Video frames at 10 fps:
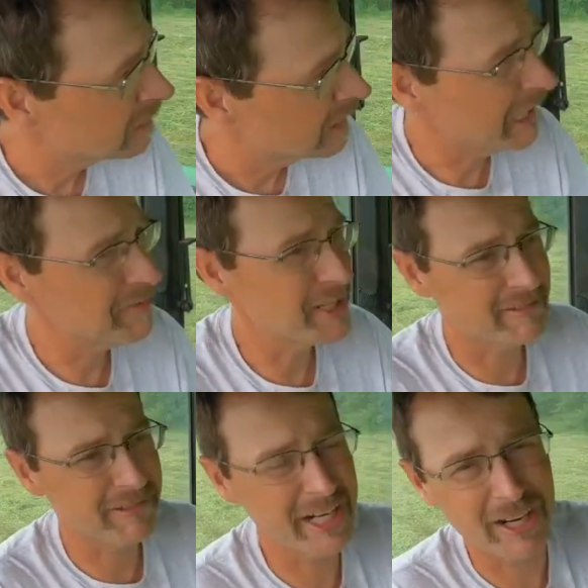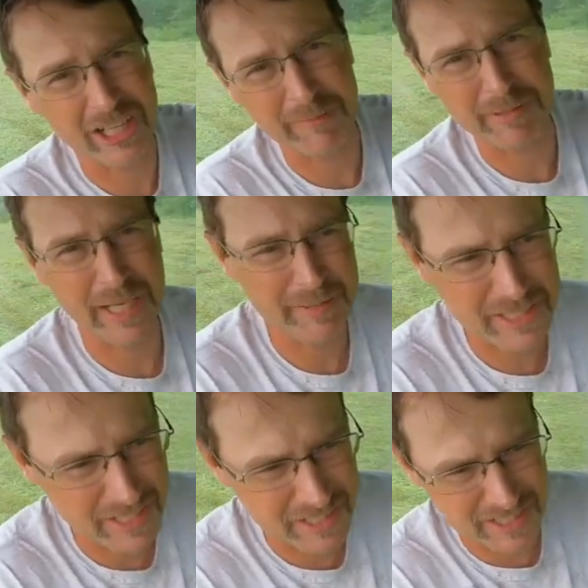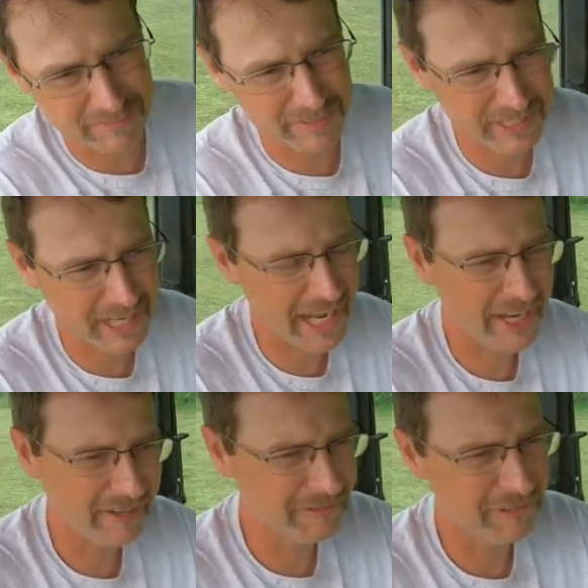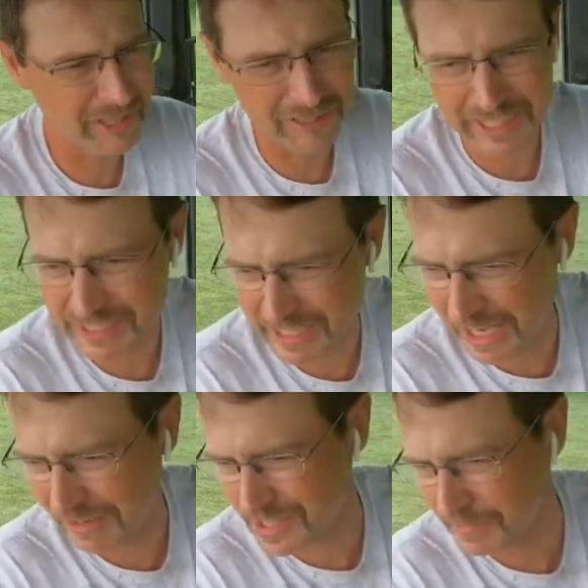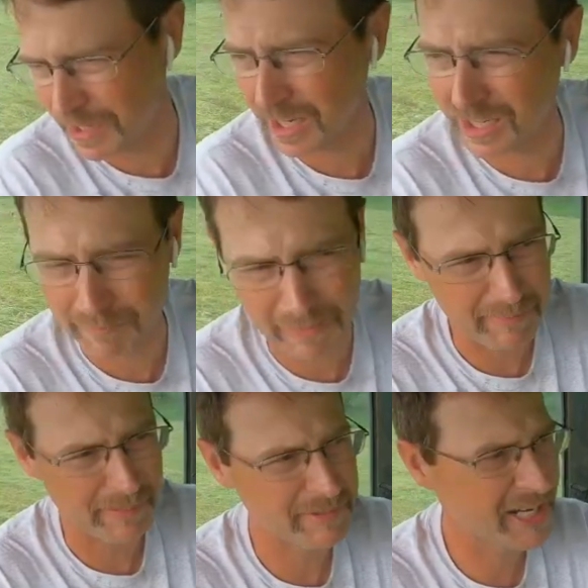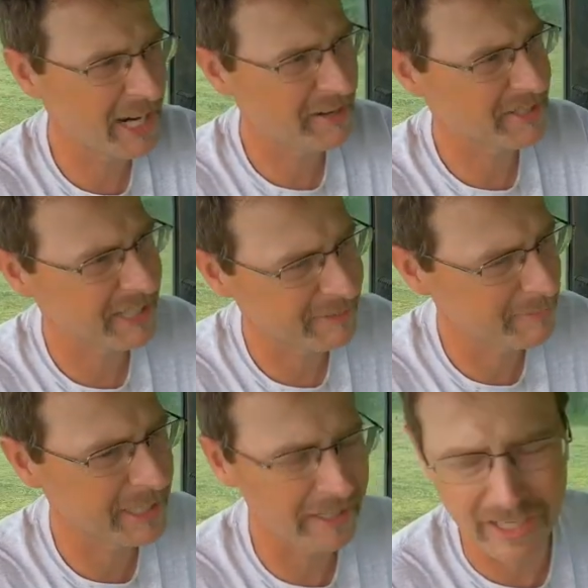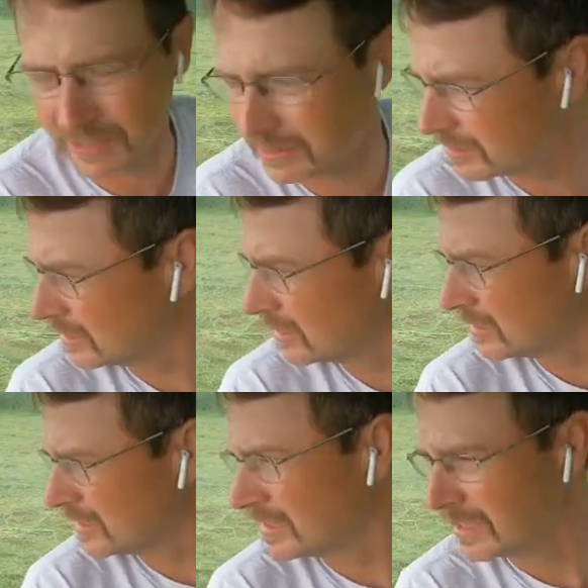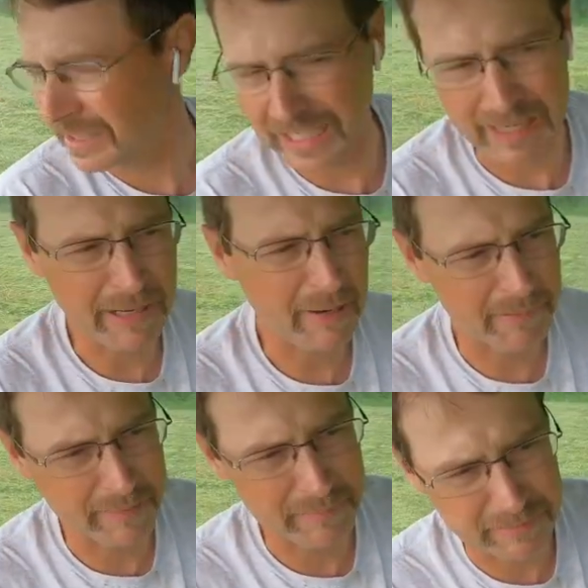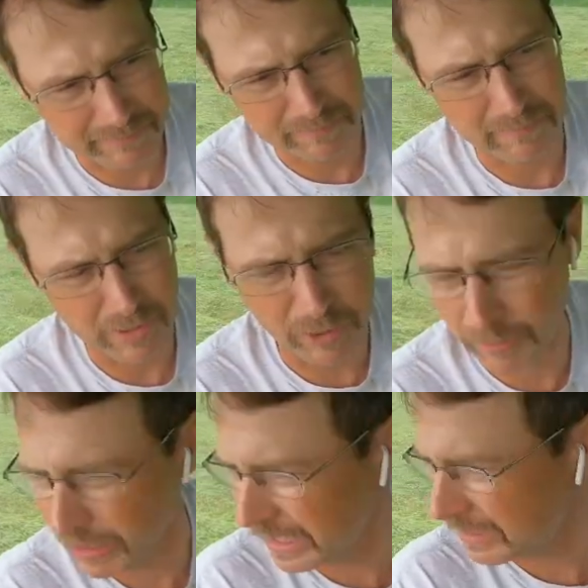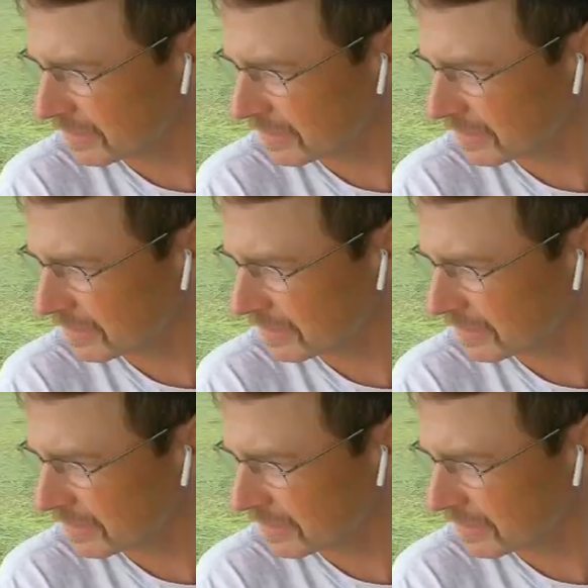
I've checked the radar a couple times. It's just some scattered, really scattered, small pop-up showers. They ain't big at all. Kind of pop it up and blow it around.